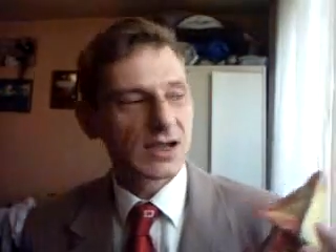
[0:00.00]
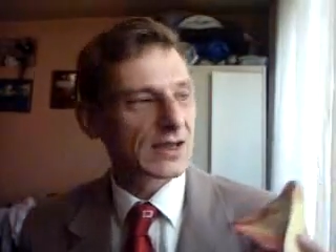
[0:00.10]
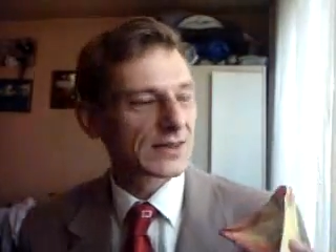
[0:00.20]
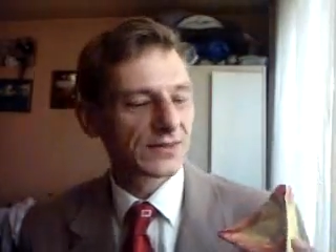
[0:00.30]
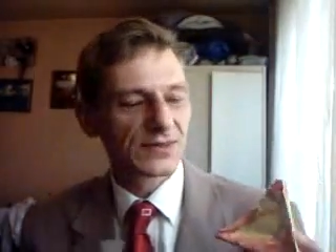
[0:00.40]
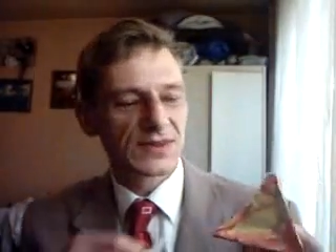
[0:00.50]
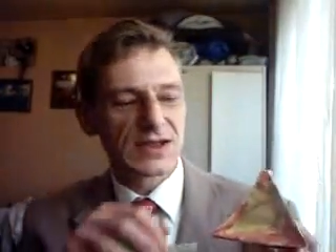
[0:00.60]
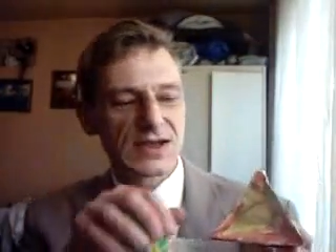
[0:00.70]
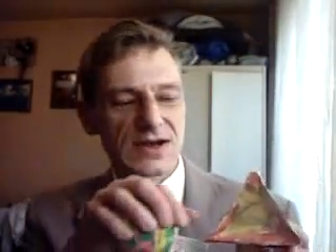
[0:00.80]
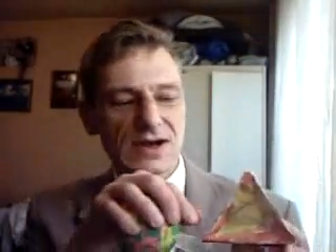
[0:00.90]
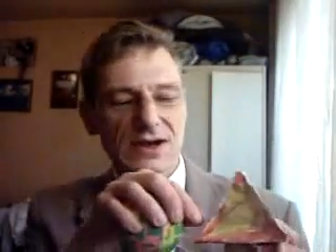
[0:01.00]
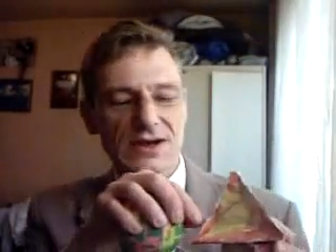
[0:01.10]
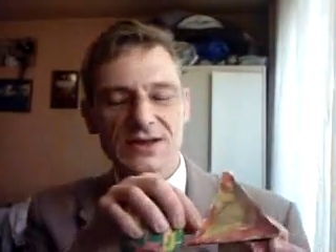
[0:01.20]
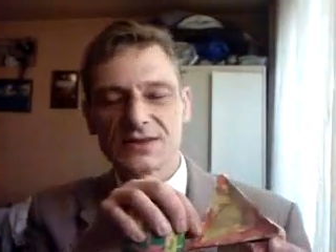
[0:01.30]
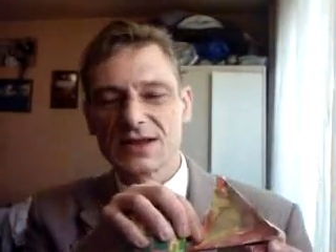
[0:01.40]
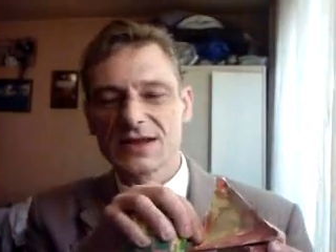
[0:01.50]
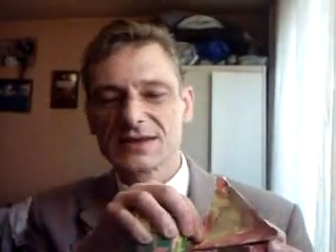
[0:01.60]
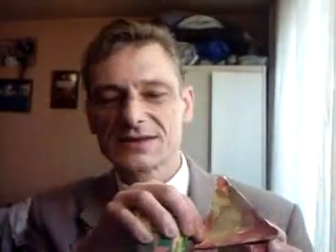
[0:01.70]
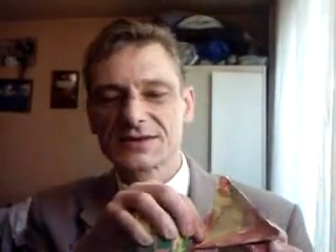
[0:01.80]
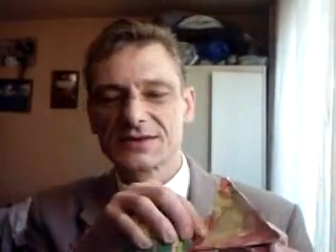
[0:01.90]
and there
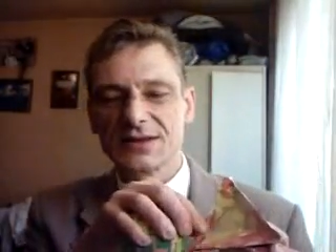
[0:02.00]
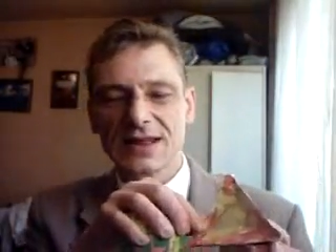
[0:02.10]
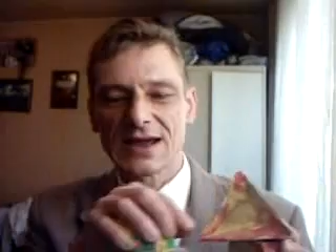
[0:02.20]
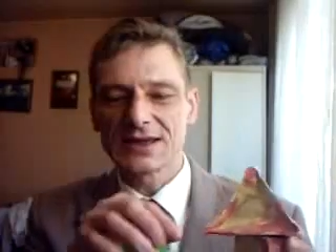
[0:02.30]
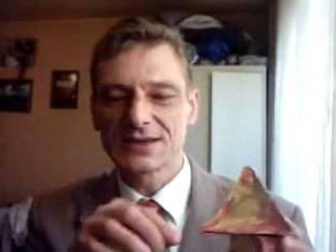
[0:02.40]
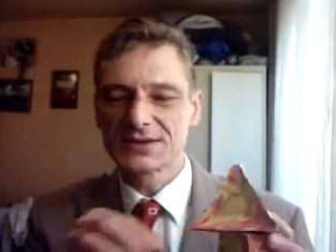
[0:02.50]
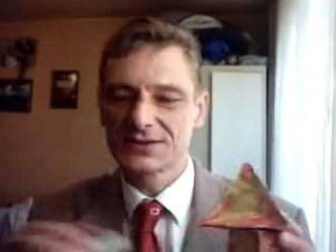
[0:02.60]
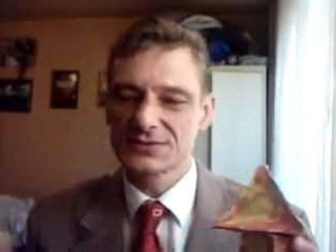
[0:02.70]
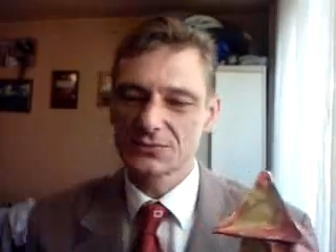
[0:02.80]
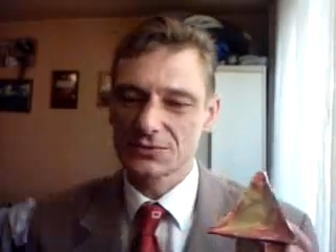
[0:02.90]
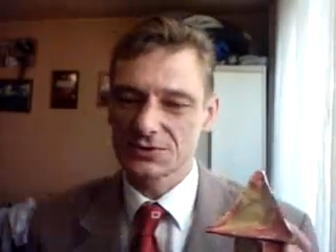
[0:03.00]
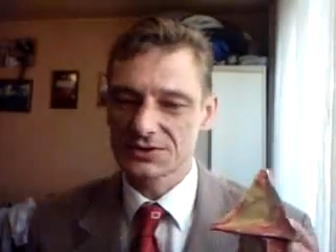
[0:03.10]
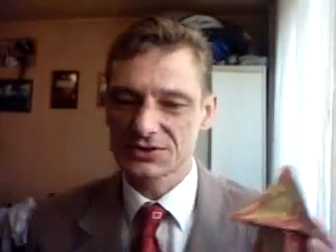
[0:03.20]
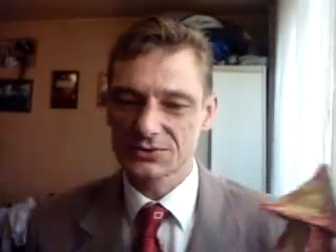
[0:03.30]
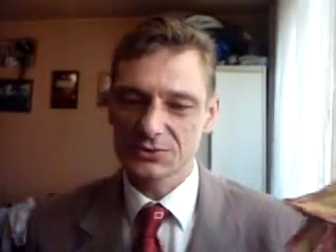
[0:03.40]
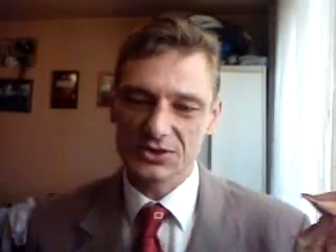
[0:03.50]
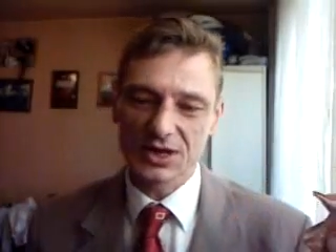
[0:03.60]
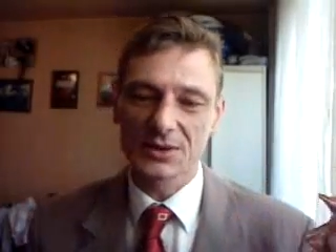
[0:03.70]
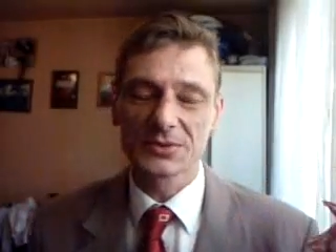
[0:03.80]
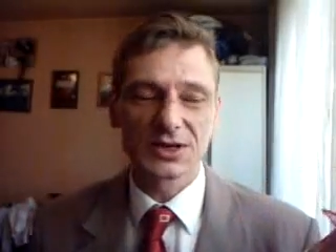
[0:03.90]
there's the light which
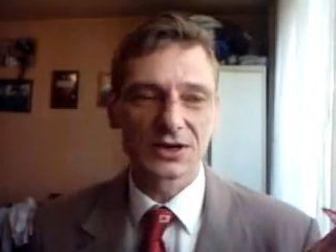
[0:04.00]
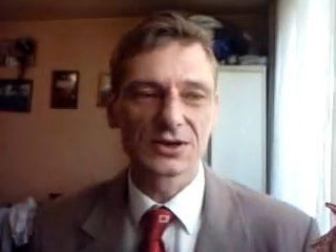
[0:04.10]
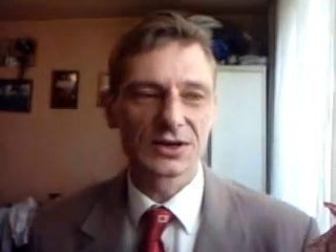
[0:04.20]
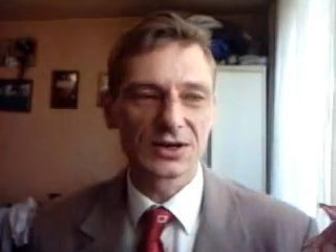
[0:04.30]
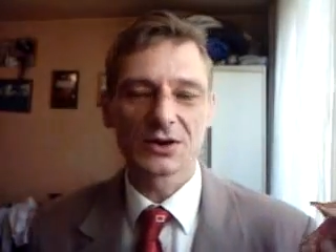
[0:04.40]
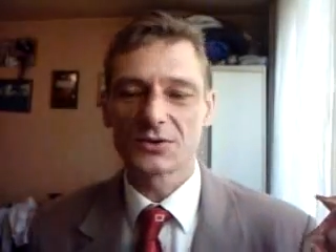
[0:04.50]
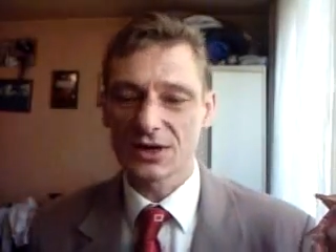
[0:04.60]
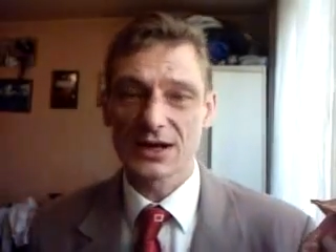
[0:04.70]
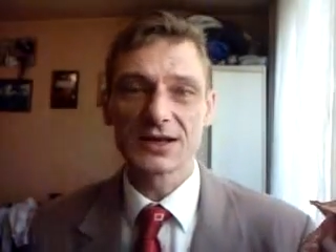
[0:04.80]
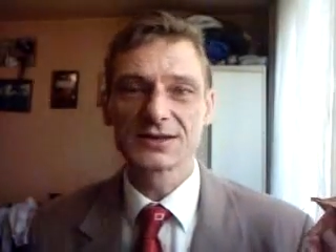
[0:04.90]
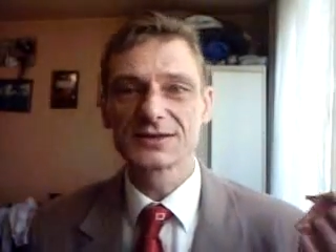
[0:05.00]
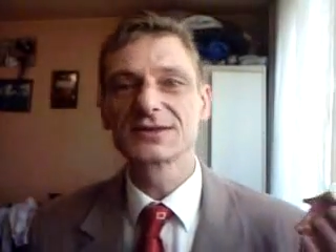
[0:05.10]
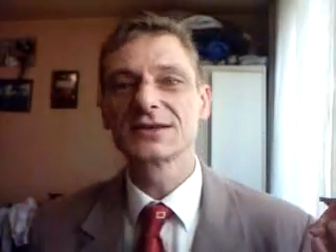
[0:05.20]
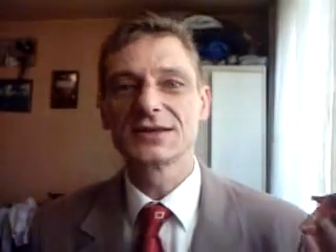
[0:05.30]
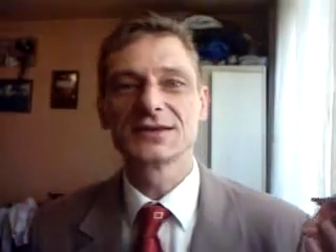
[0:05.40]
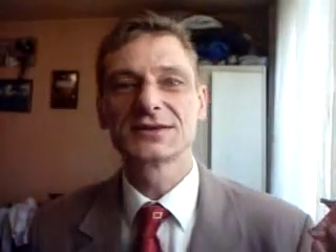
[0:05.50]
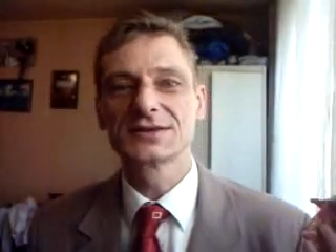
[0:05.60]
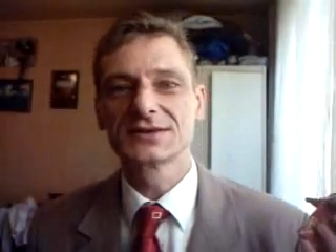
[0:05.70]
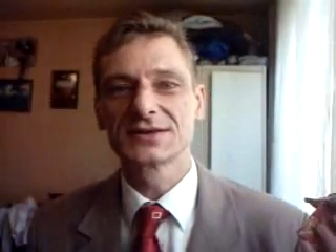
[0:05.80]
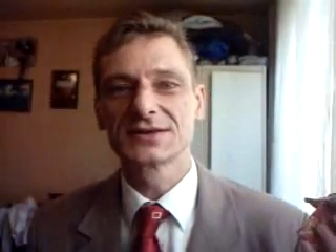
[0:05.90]
which come in our, eyes
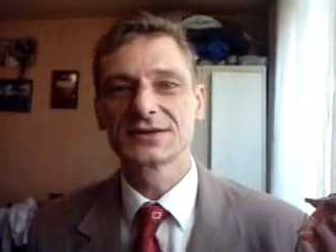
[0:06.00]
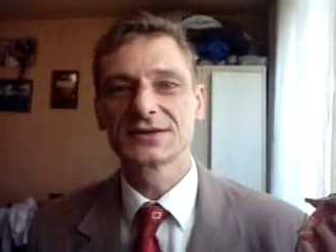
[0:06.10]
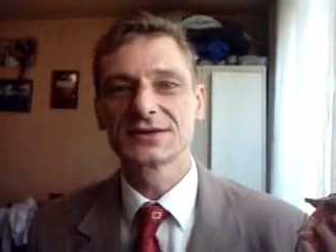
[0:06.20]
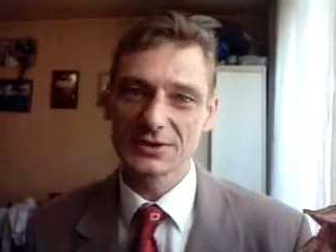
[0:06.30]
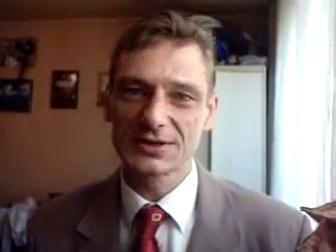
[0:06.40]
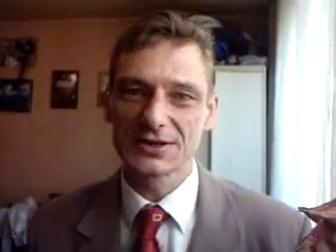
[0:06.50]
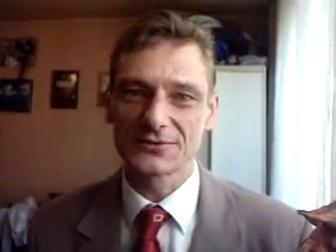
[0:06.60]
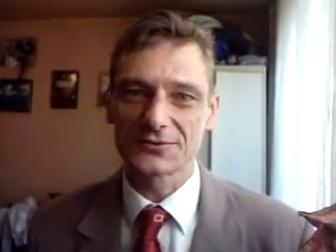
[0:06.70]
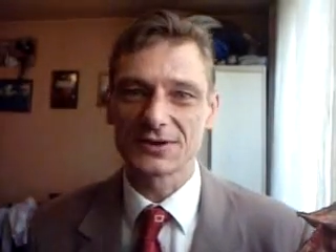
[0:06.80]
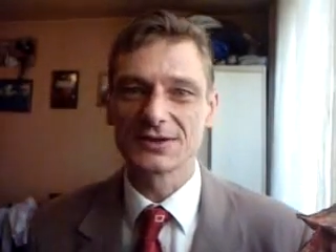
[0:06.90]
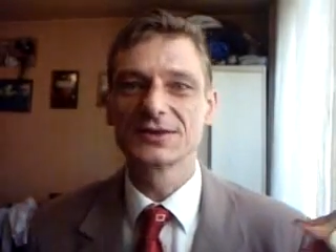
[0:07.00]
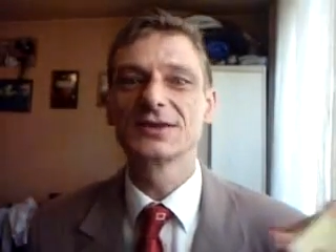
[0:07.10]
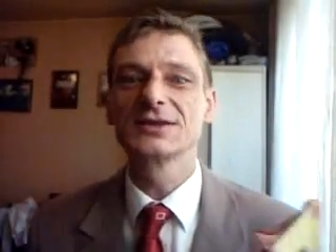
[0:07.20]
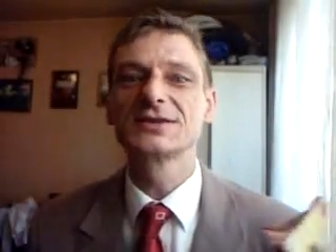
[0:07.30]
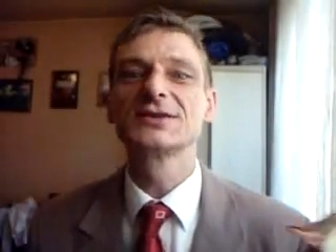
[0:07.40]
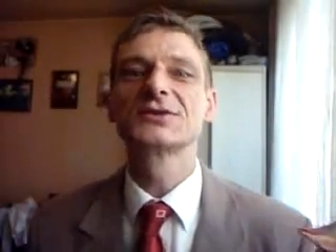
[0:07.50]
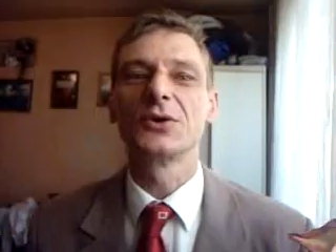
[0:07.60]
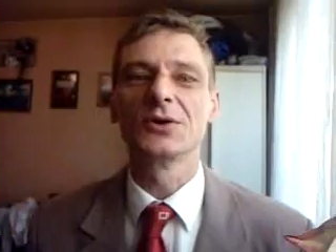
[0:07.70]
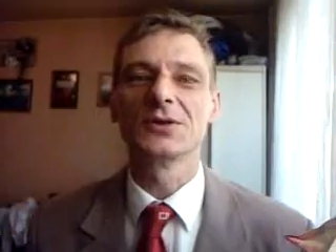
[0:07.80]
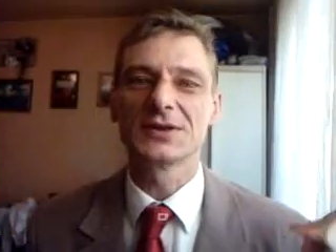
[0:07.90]
is a little bit different this is
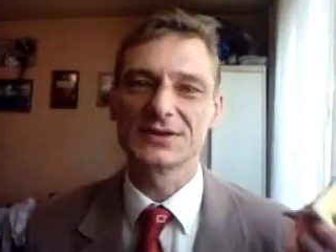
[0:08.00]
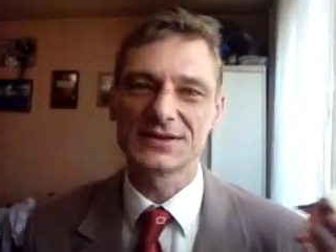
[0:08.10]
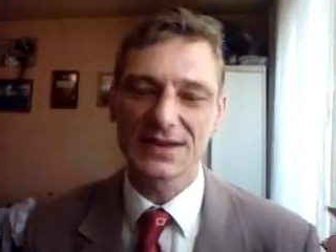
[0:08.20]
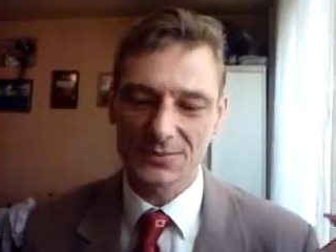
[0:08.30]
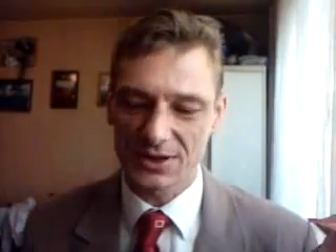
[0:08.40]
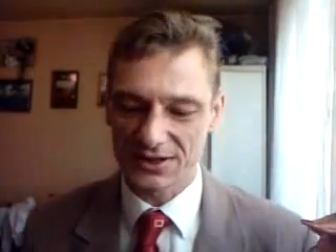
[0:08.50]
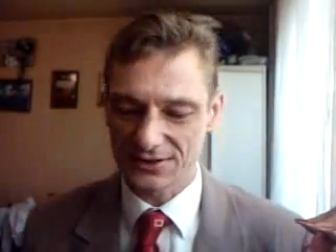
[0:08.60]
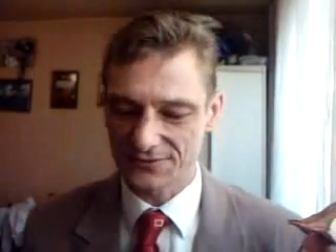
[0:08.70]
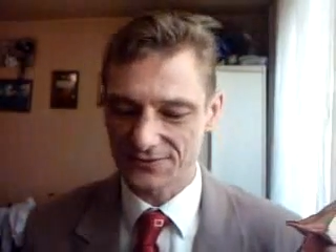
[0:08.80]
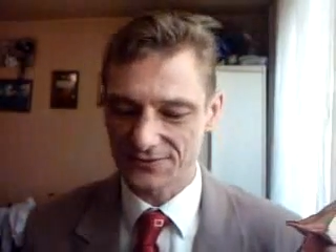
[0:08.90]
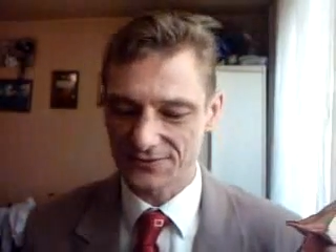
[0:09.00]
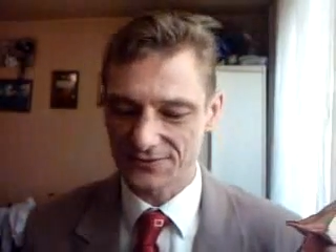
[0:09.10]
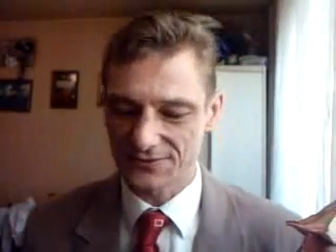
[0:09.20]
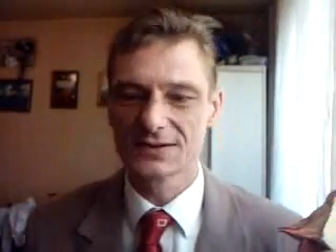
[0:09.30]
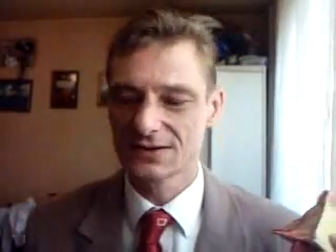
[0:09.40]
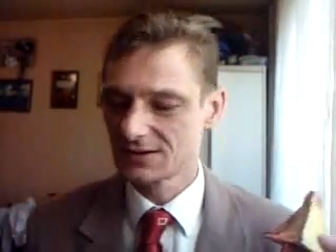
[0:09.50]
called the Zeeman effect